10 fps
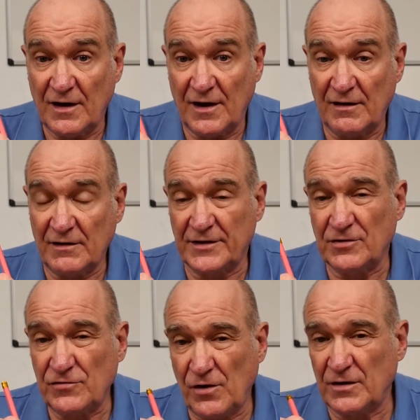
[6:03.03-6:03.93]
Like
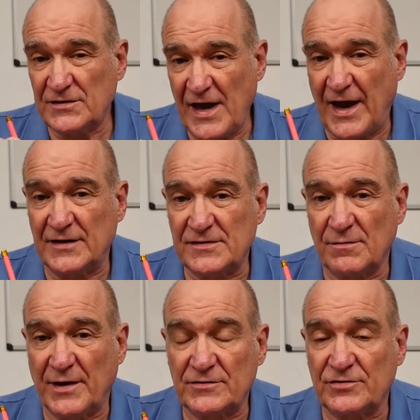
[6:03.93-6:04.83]
the tortoise has
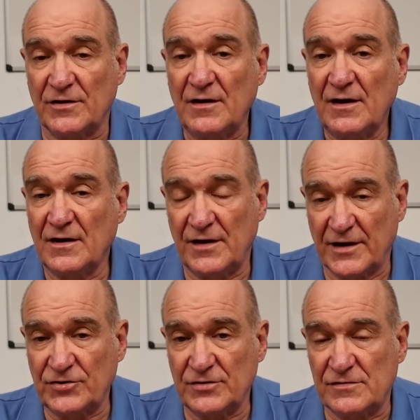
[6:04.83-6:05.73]
some extra
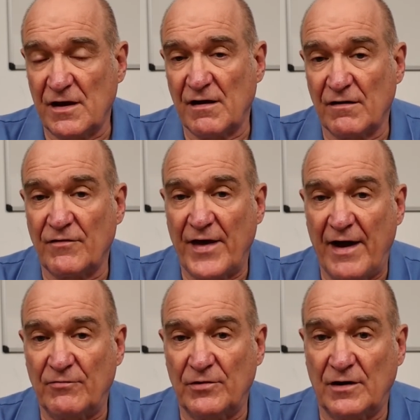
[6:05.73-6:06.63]
connections there
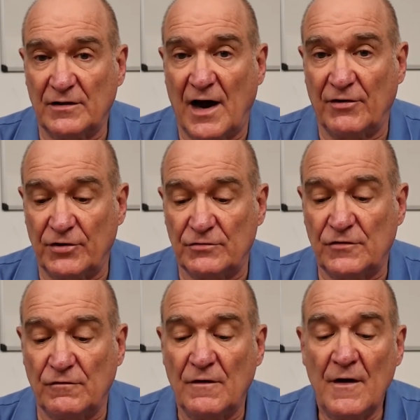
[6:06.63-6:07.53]
that will allow you
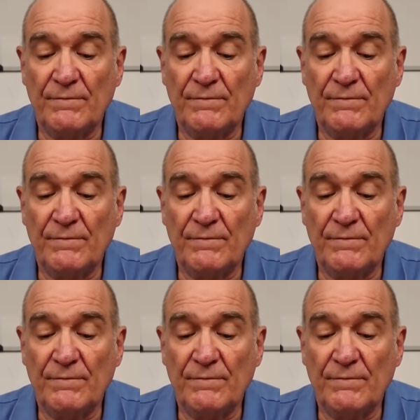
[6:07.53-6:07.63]
to